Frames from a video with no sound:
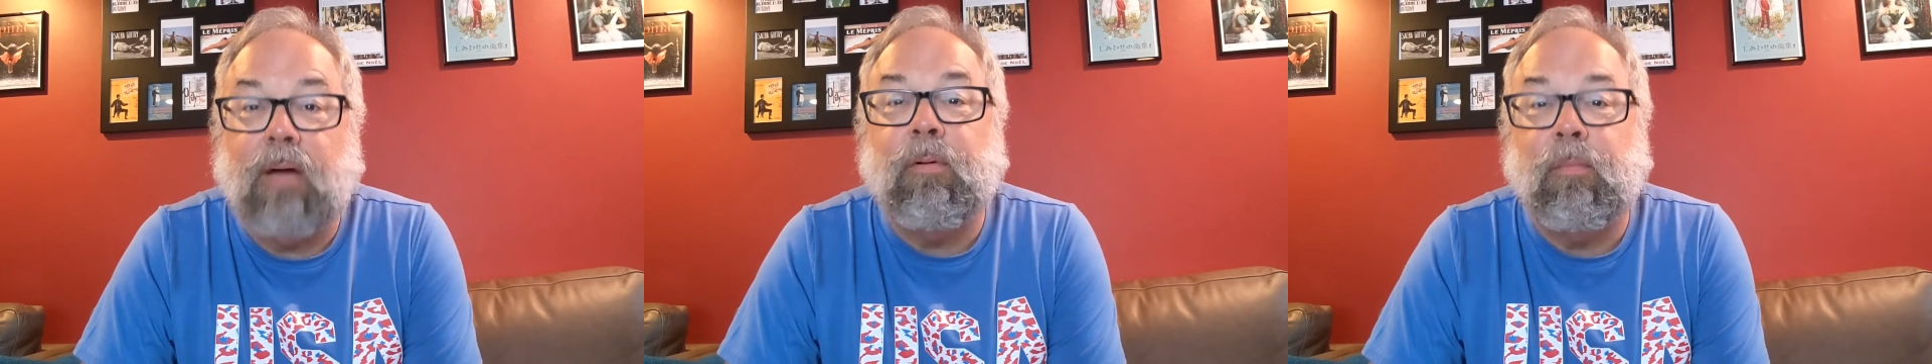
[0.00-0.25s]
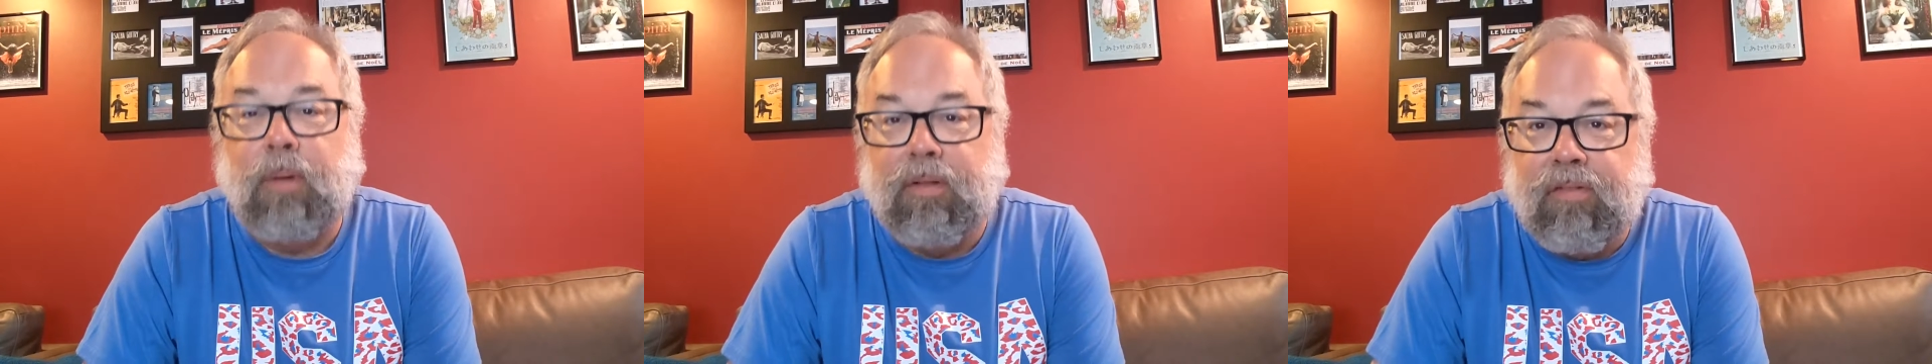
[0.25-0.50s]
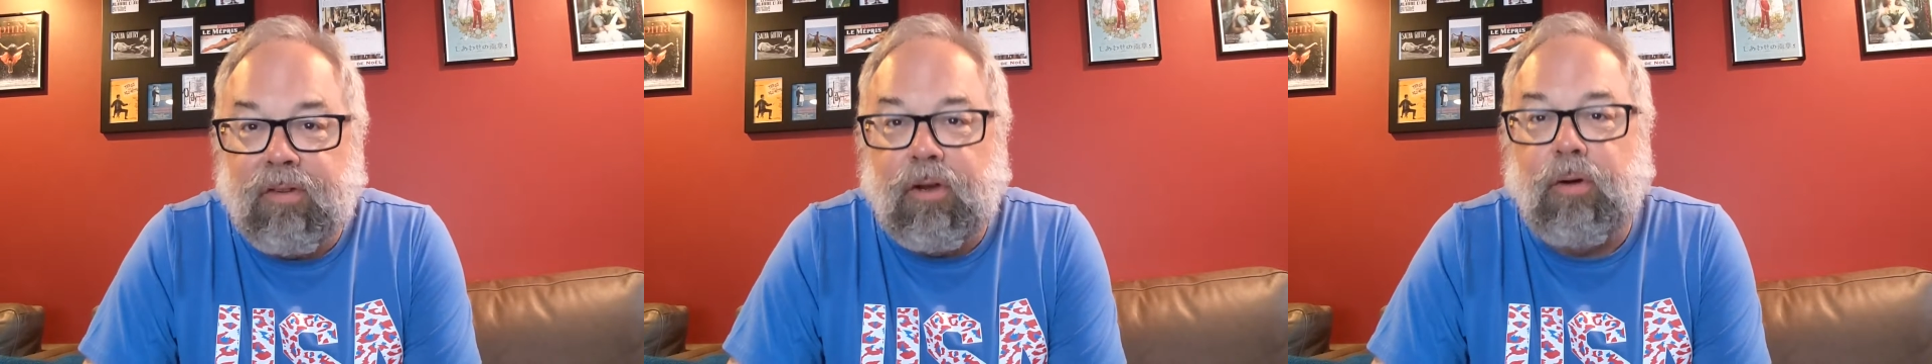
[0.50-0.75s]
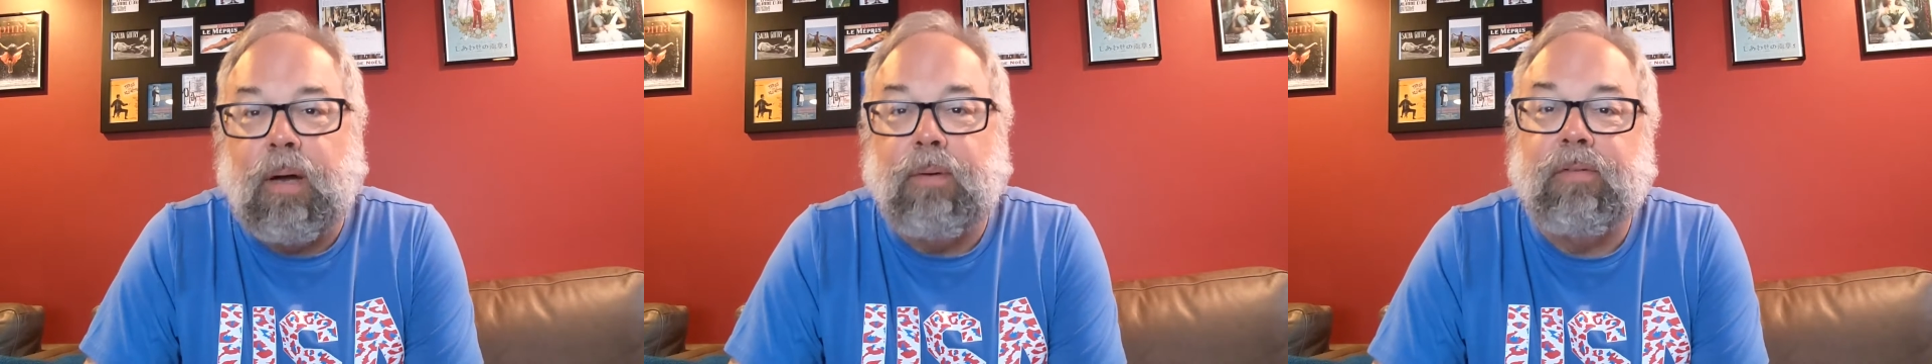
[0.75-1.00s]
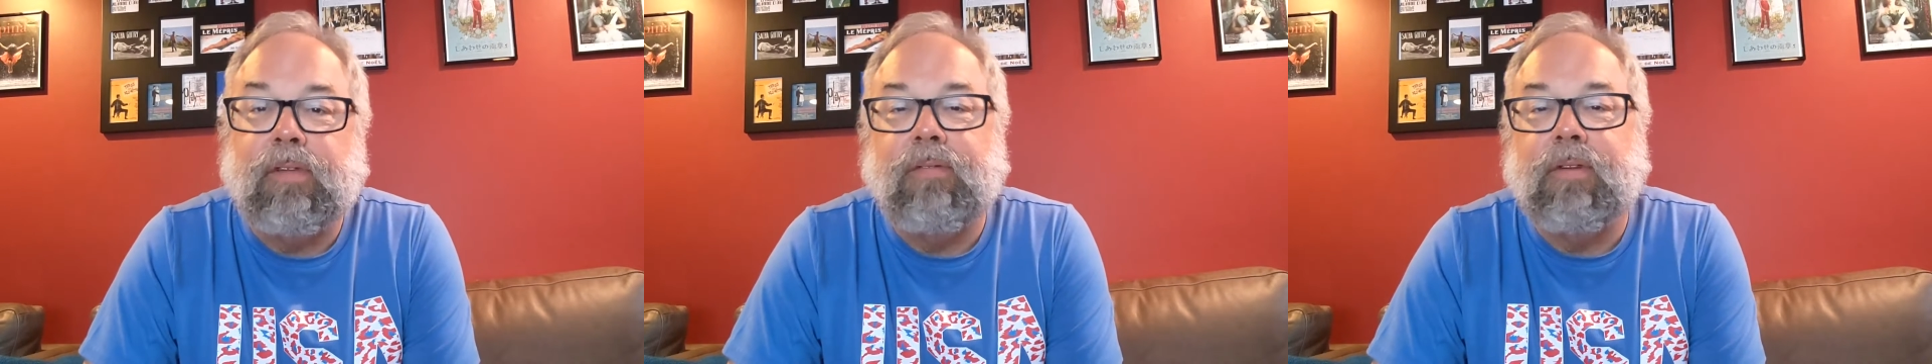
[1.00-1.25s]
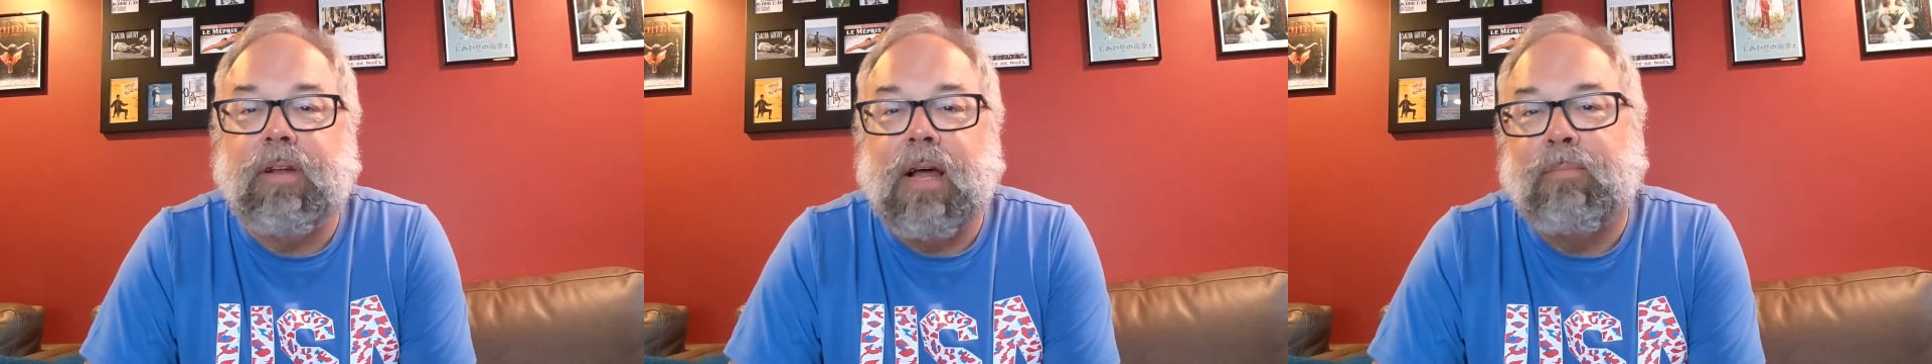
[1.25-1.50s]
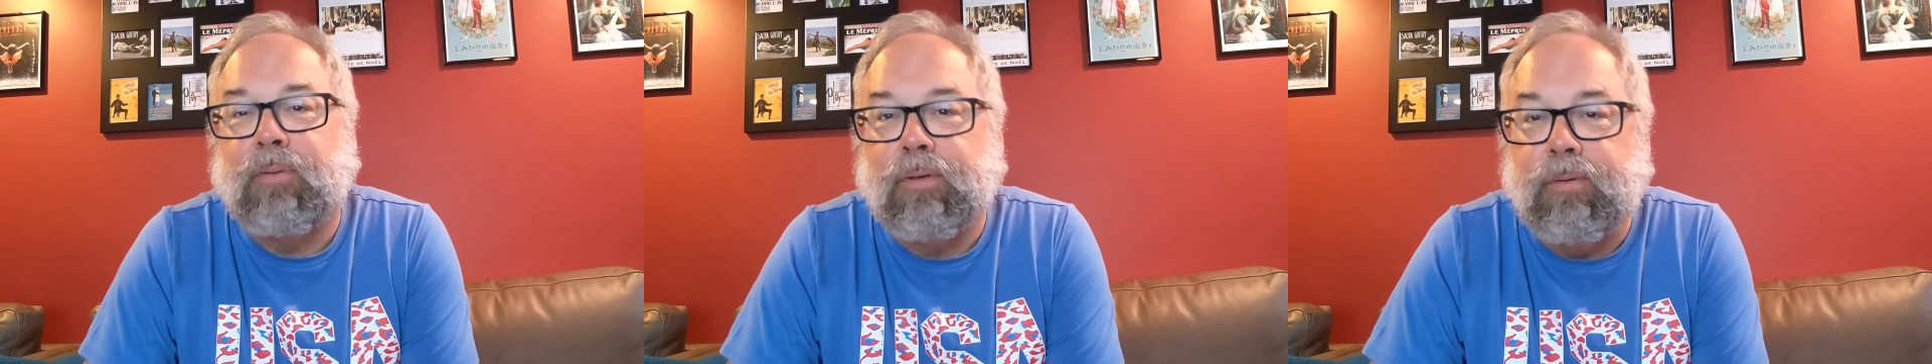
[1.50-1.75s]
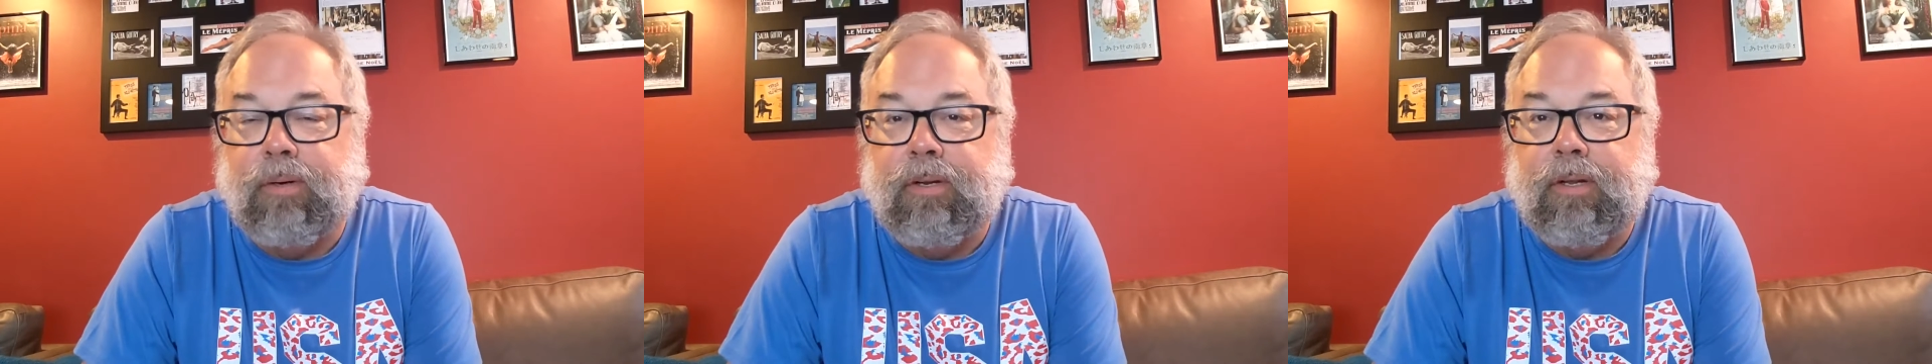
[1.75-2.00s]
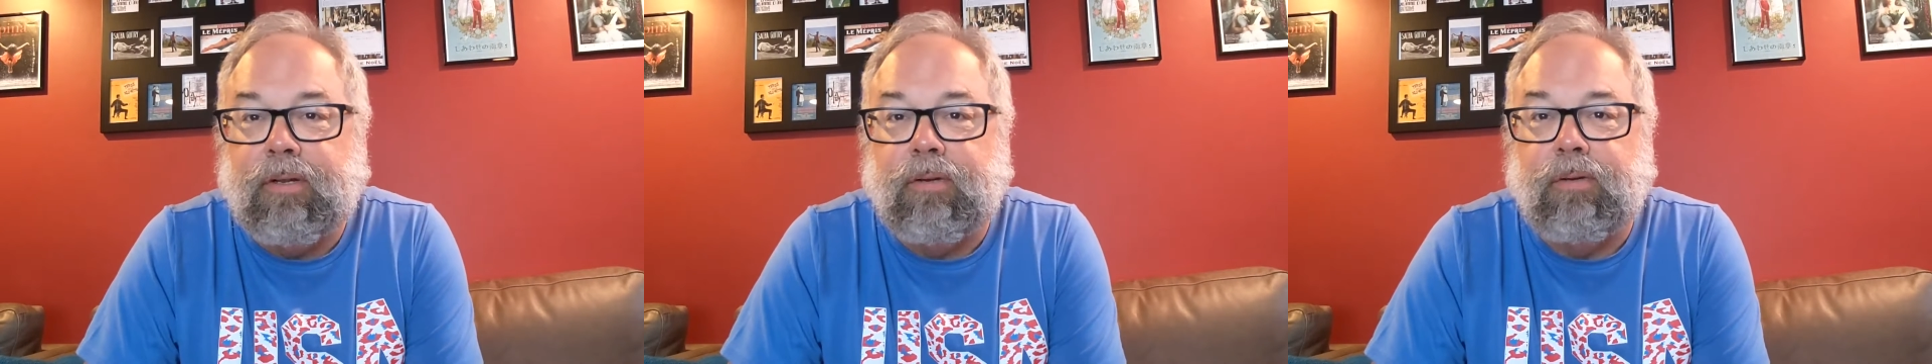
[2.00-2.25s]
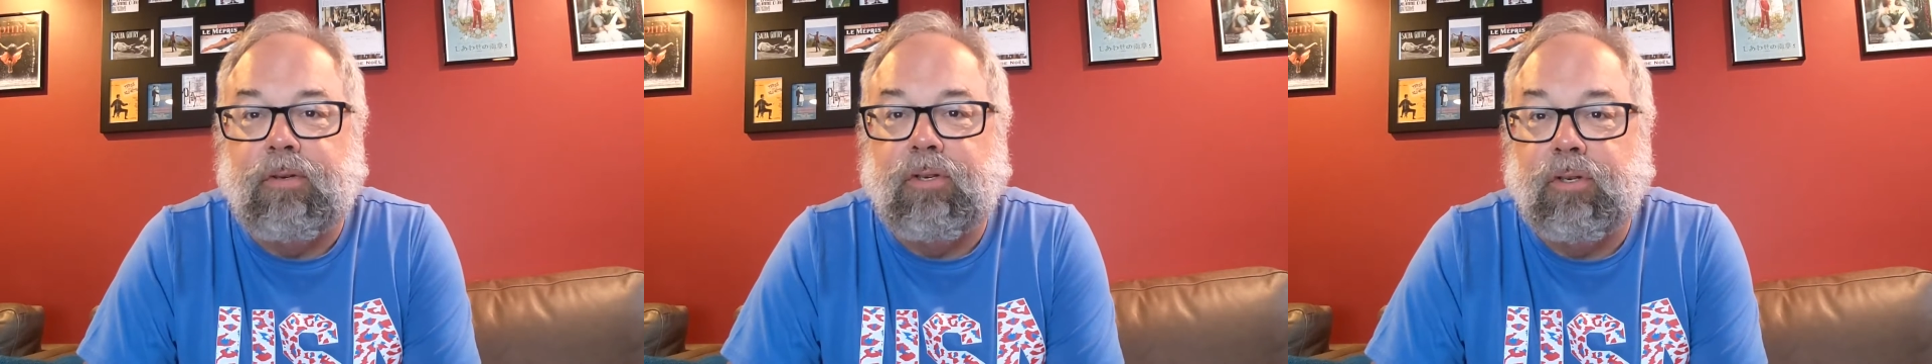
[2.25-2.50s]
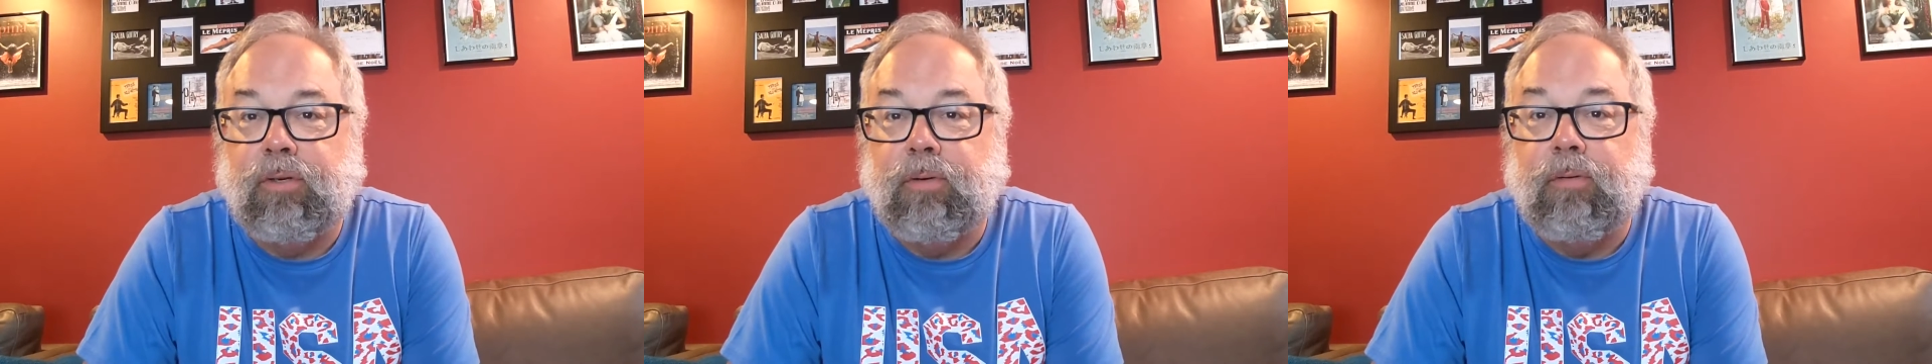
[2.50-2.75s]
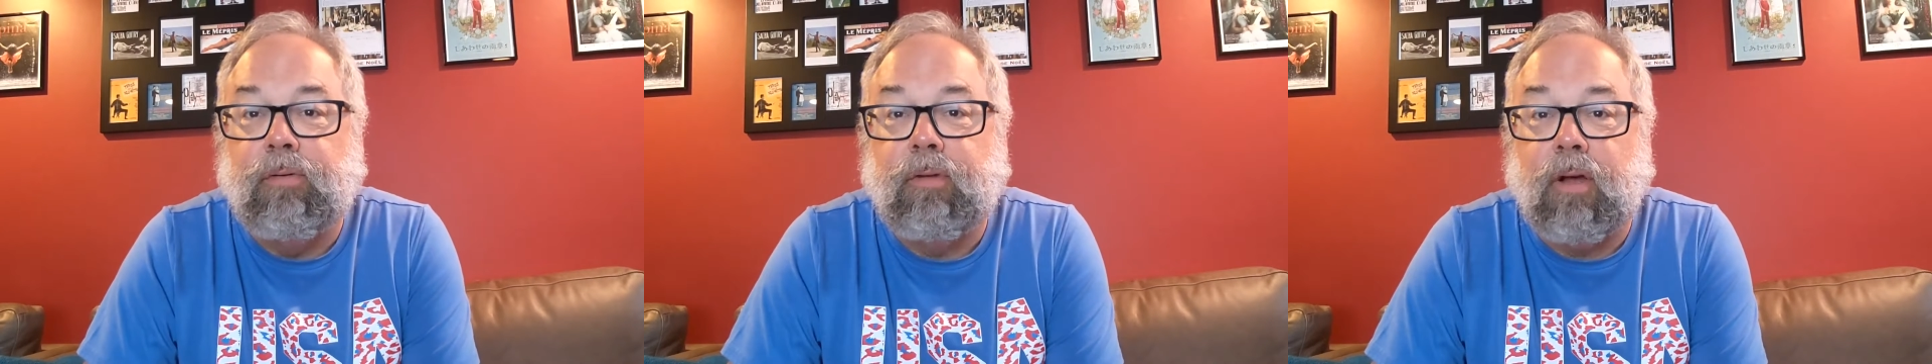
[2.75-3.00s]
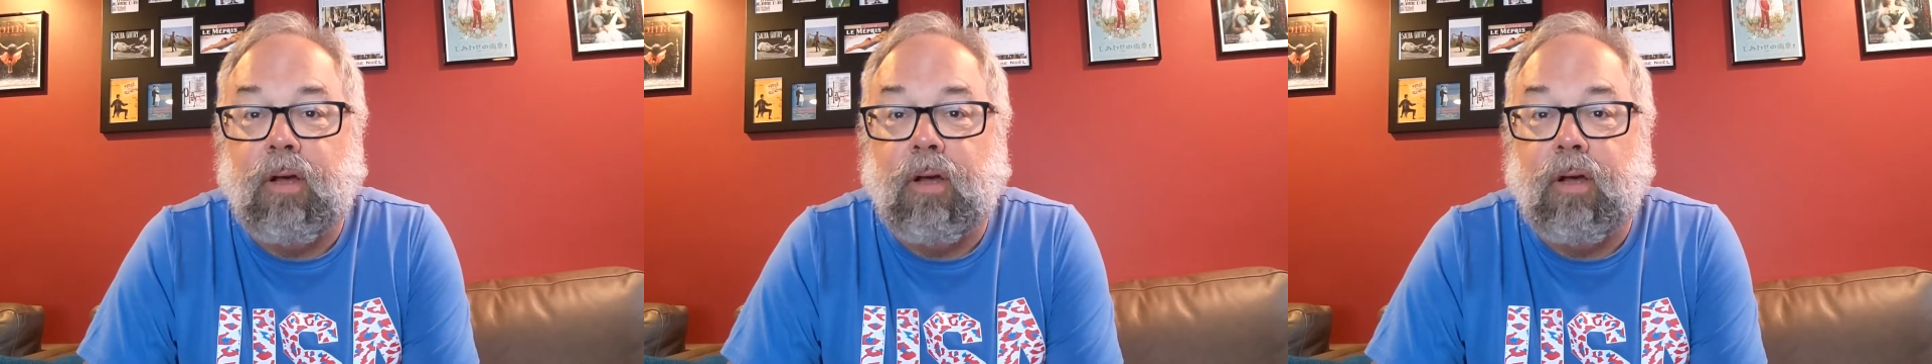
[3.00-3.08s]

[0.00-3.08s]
couple months ago, I was given an opportunity to choose